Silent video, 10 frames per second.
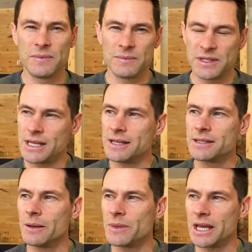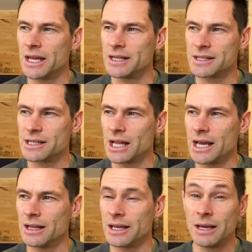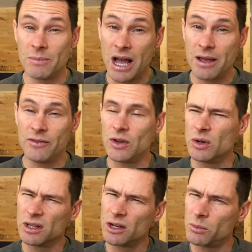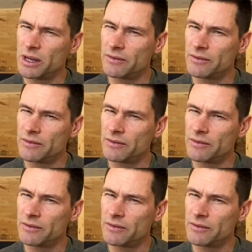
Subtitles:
says something and it's slightly, in my view, a little bit of a